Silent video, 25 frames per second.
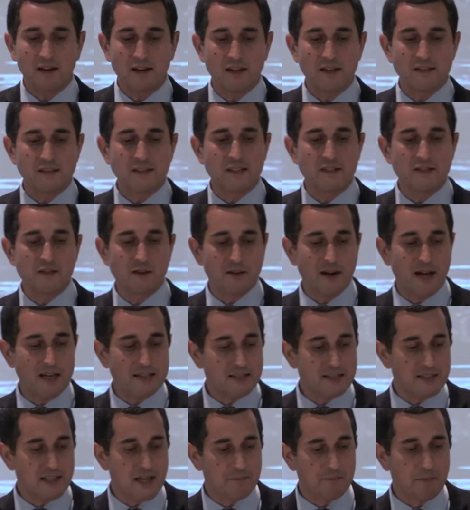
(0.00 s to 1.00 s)
is
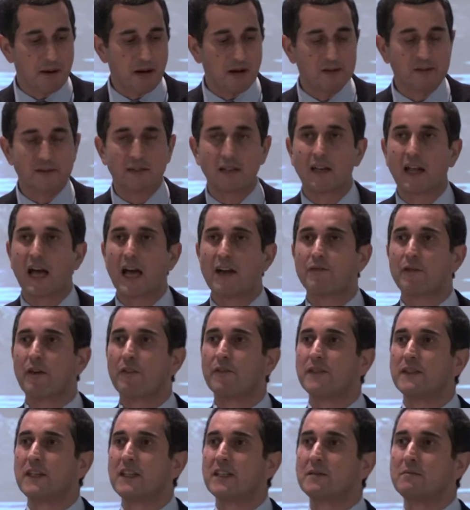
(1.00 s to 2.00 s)
interesting about the life of
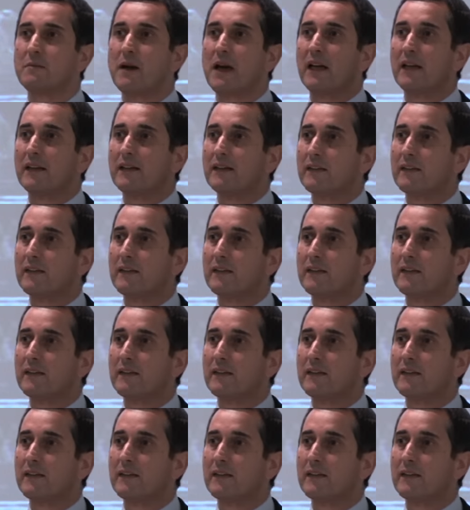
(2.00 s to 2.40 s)
this man,